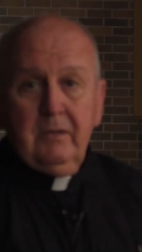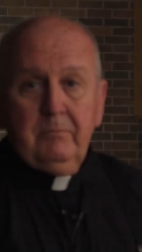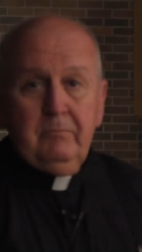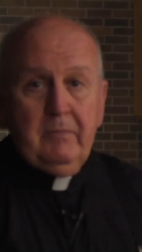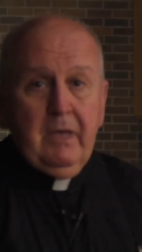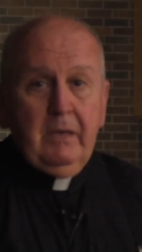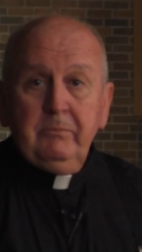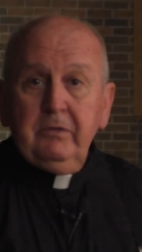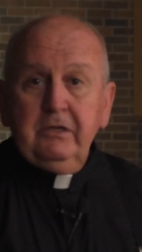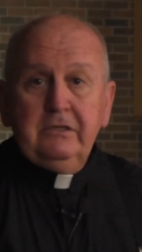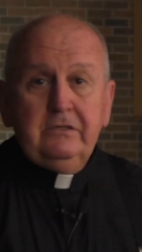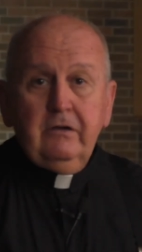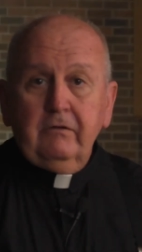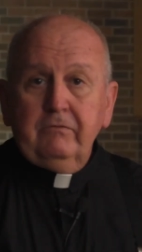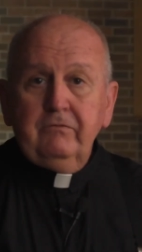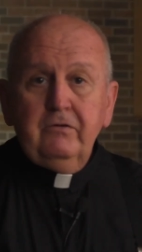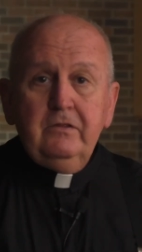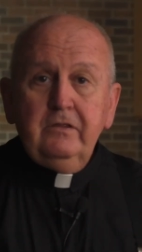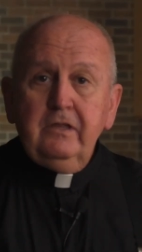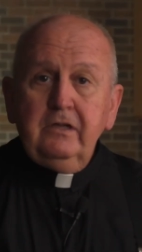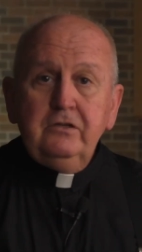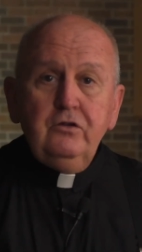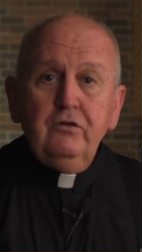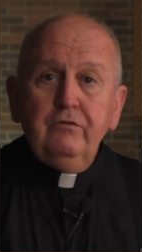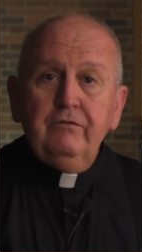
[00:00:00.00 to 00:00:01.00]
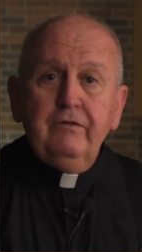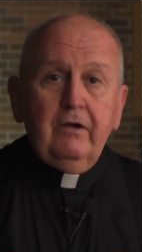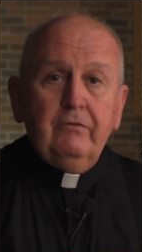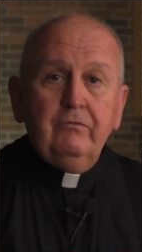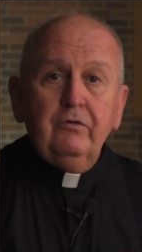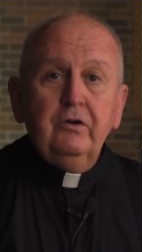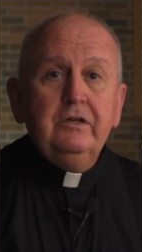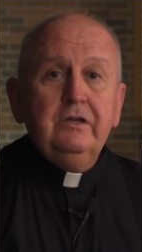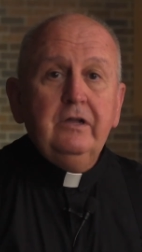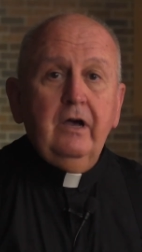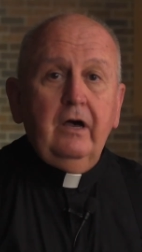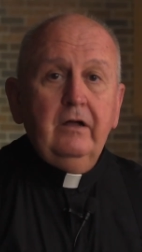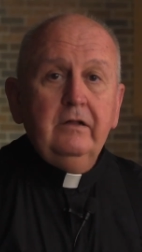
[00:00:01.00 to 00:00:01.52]
may be different than you've
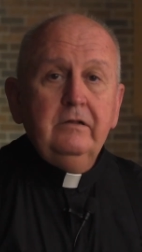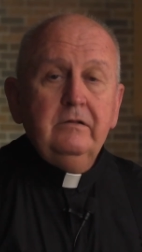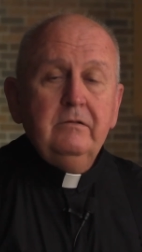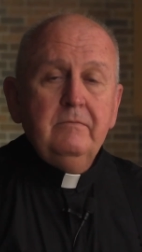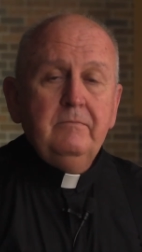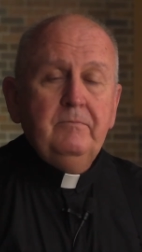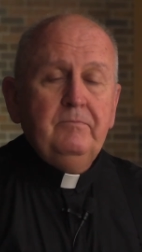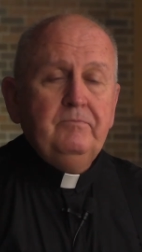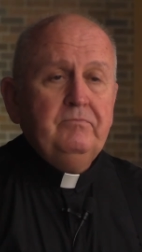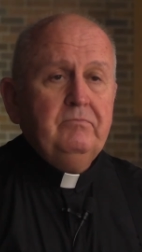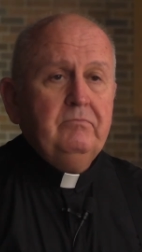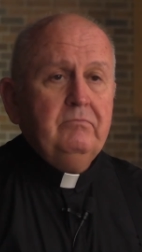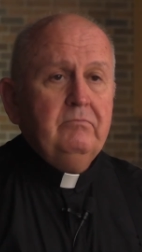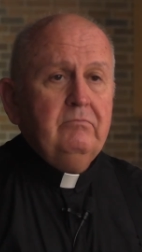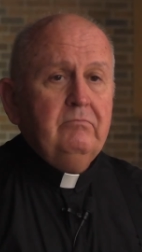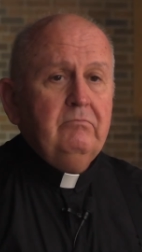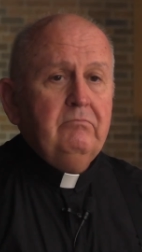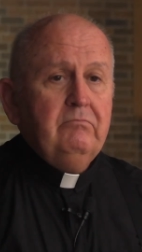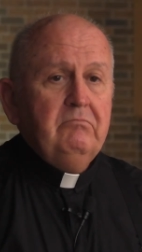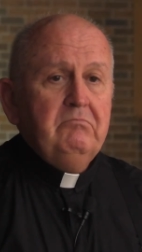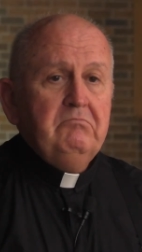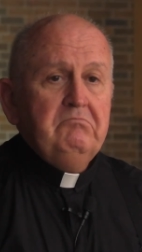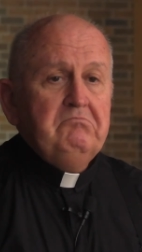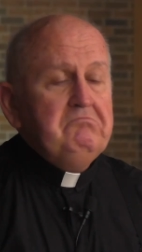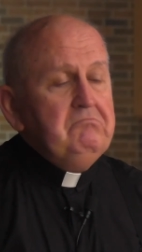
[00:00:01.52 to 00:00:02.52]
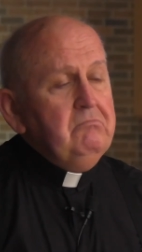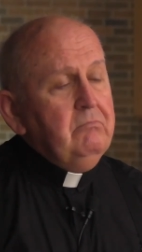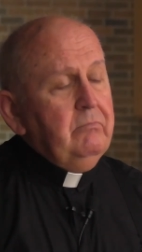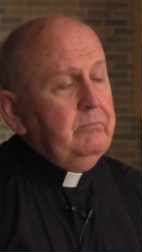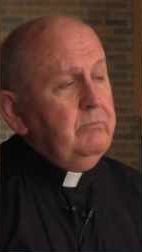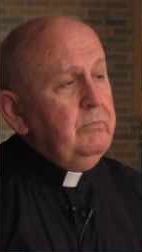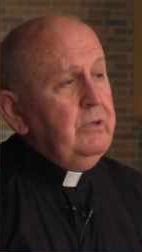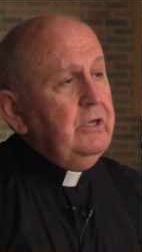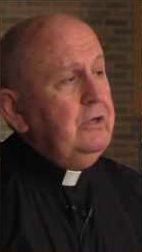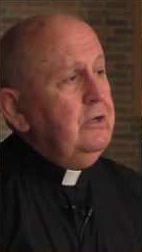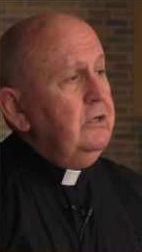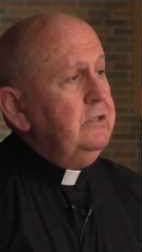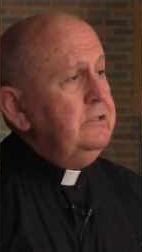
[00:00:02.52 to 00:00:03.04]
ever done.
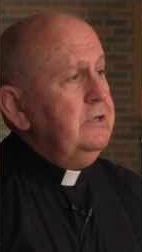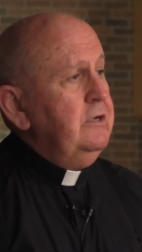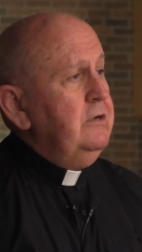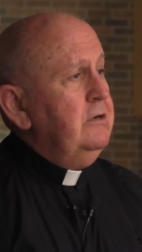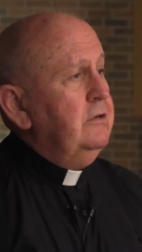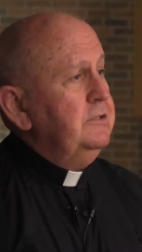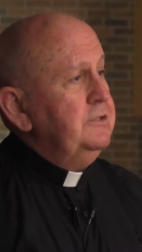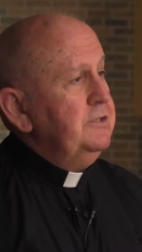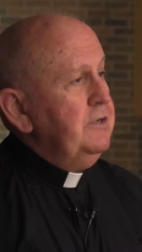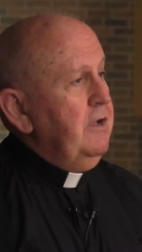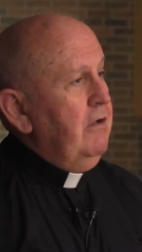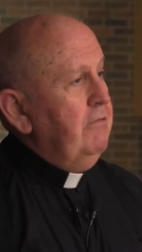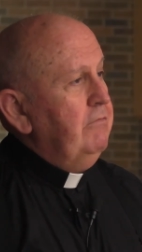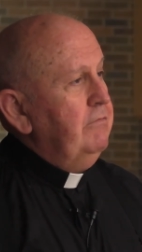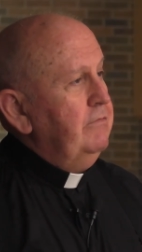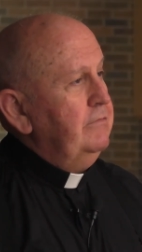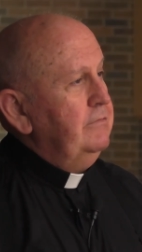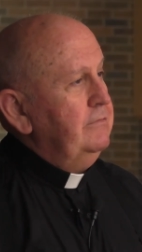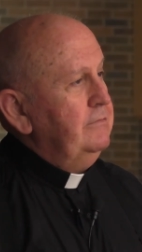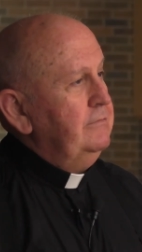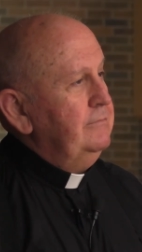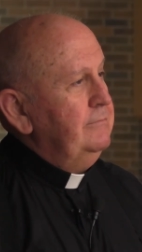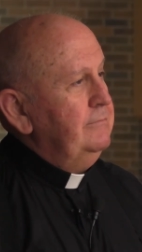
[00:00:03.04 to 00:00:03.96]
Be good to yourself.